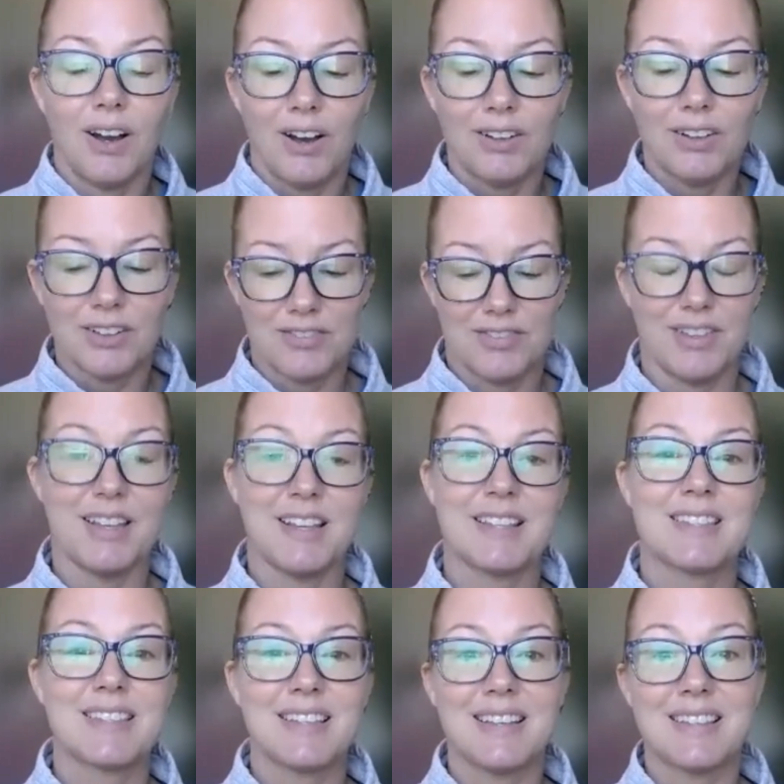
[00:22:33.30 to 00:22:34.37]
All of
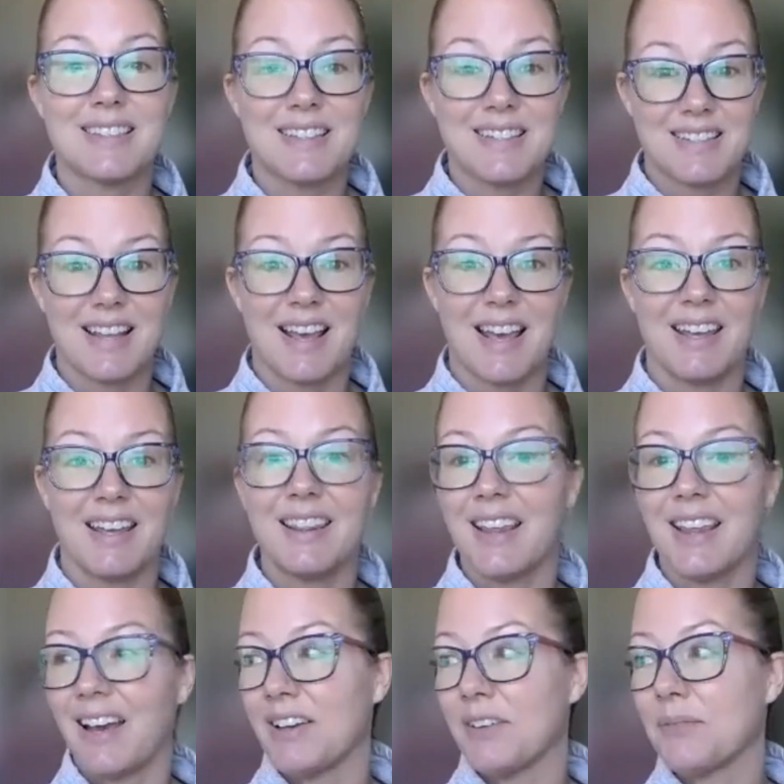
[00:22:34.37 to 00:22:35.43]
this is to say
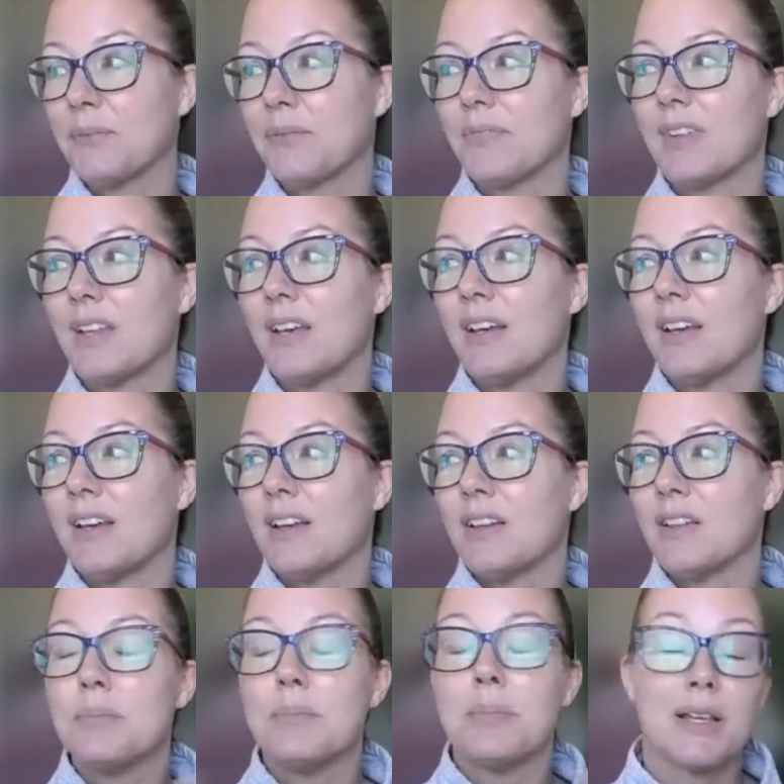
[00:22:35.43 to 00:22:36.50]
that
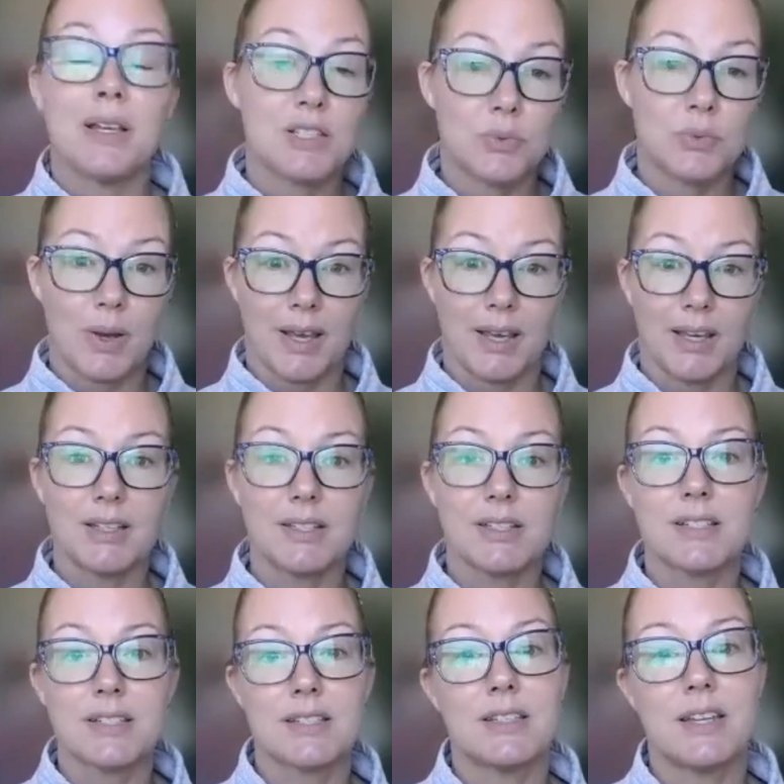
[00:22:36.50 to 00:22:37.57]
the best way
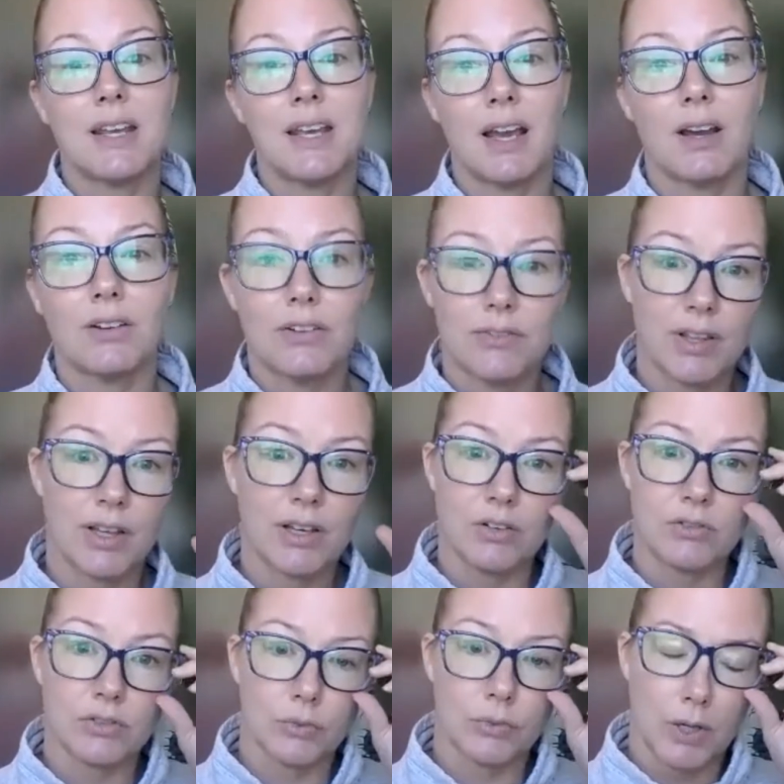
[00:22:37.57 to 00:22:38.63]
to stay out of that
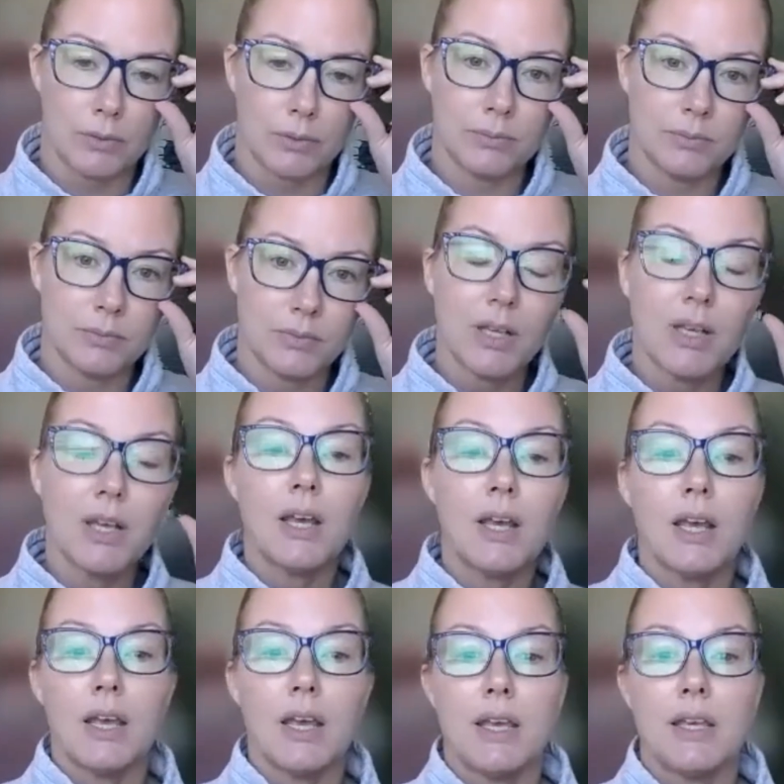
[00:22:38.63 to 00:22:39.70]
overwhelm
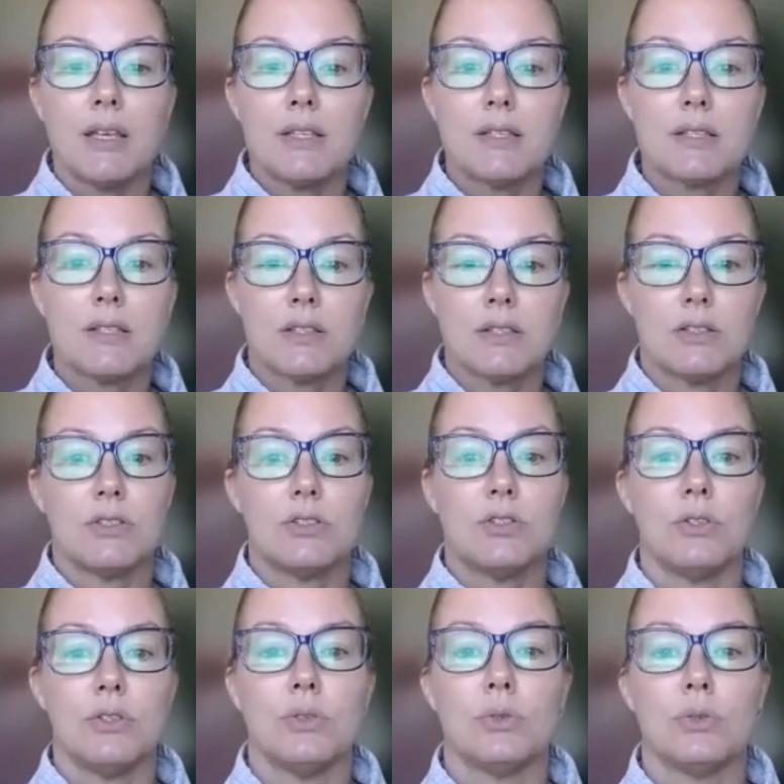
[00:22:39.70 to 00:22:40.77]
is
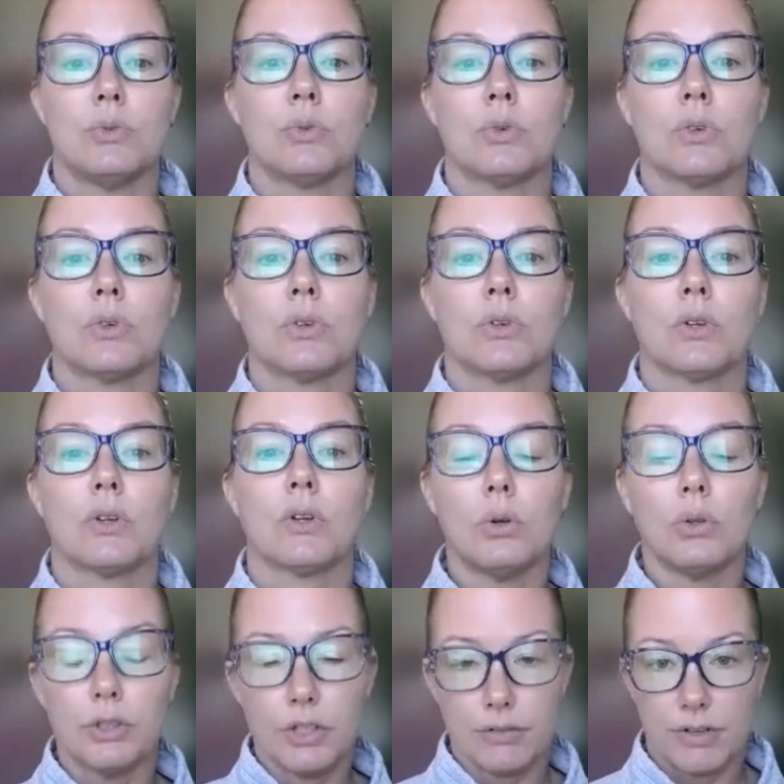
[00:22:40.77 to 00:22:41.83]
to
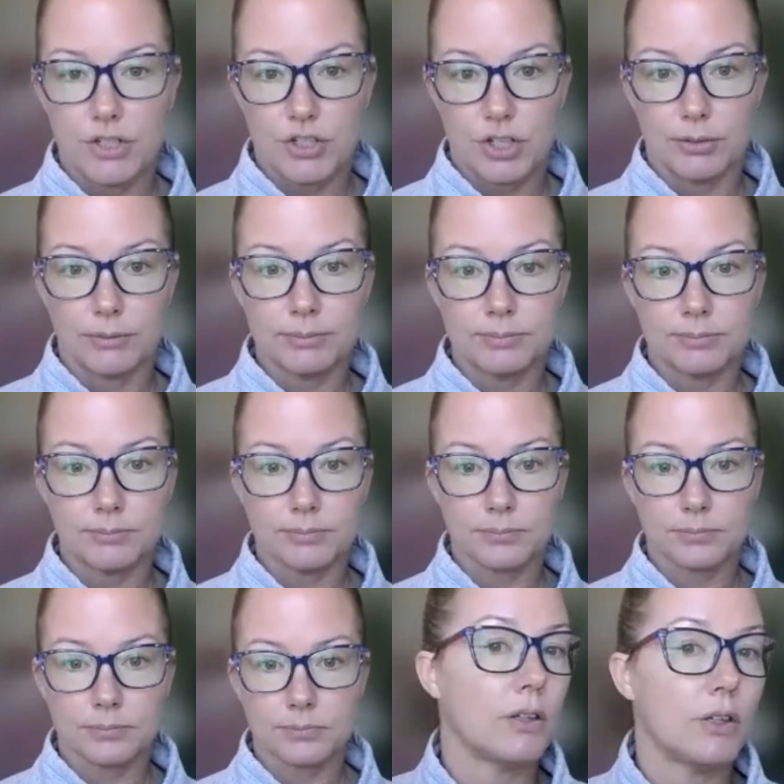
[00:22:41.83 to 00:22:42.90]
hold your vision,
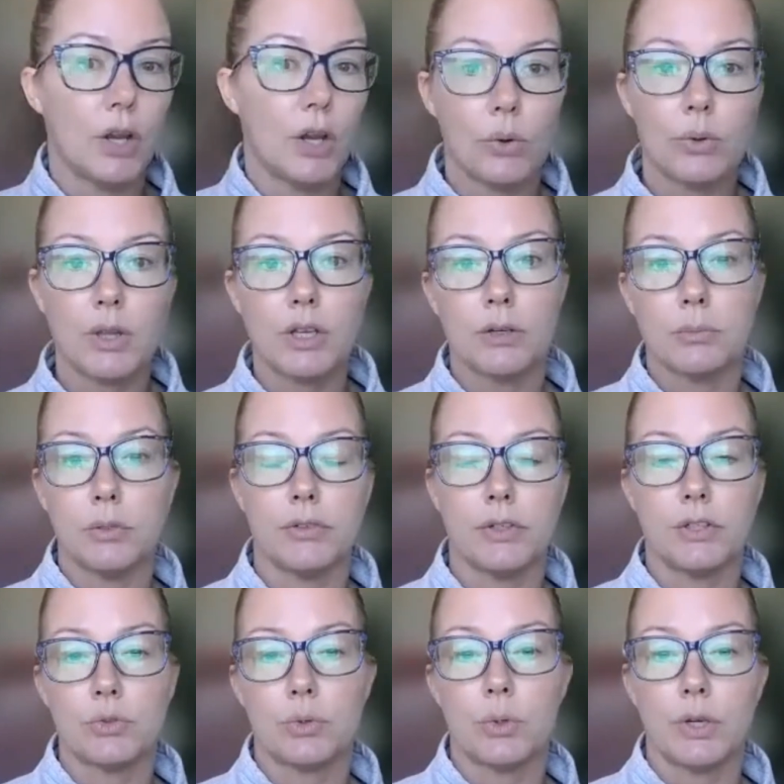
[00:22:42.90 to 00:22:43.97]
know that you're
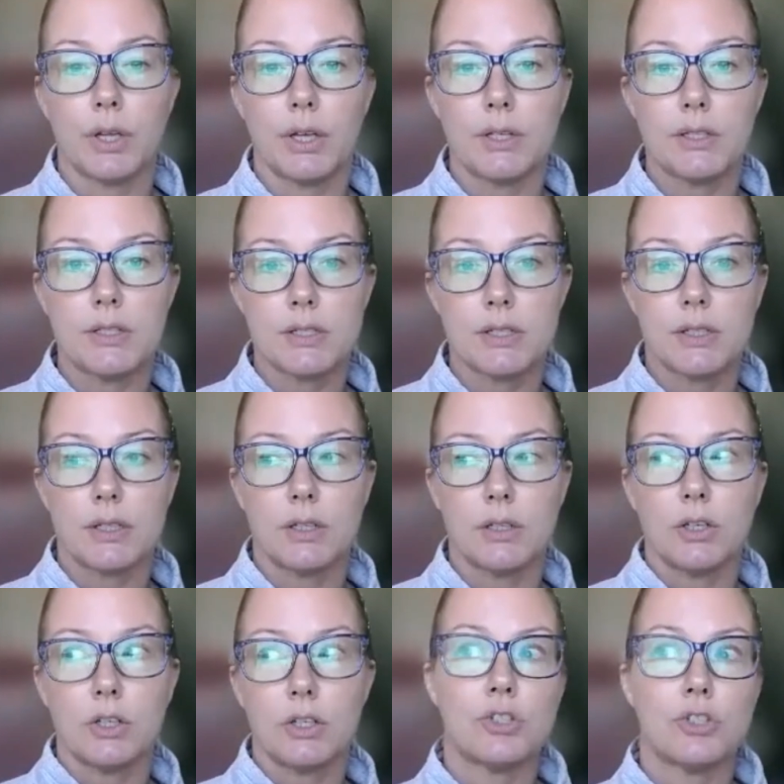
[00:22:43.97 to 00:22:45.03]
moving toward it,
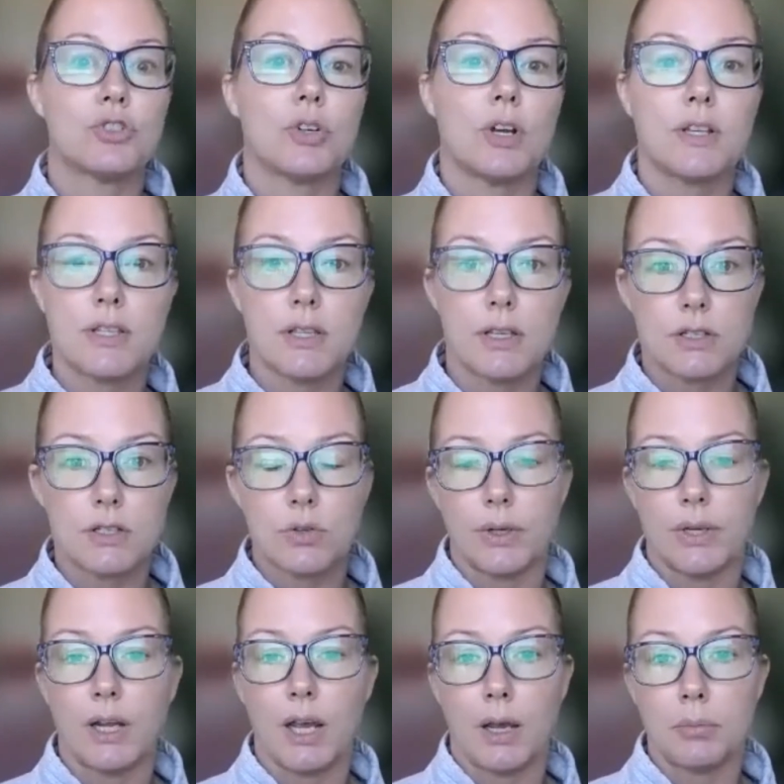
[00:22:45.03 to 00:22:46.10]
trust that it's
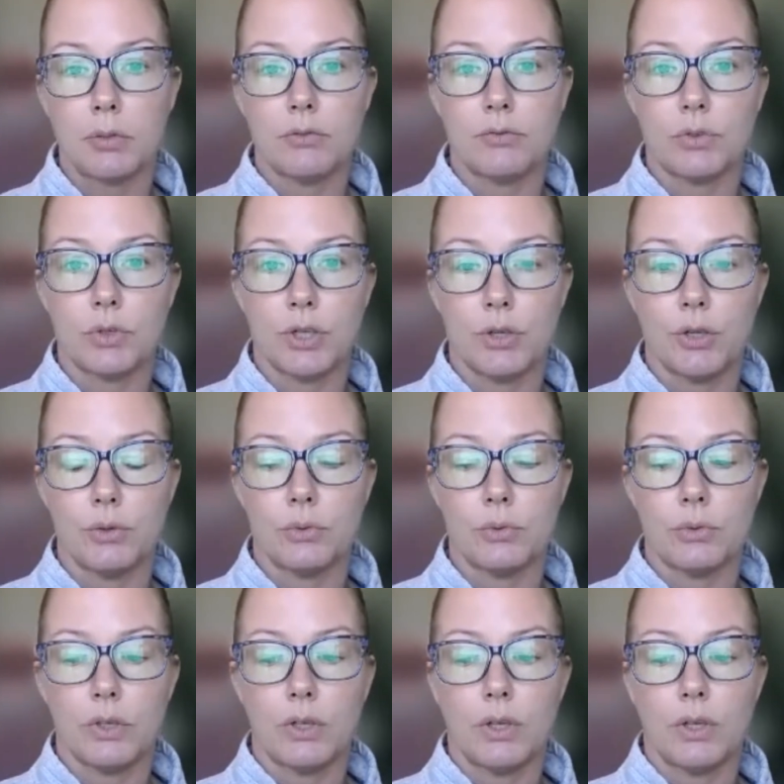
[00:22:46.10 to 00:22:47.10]
going to happen for you,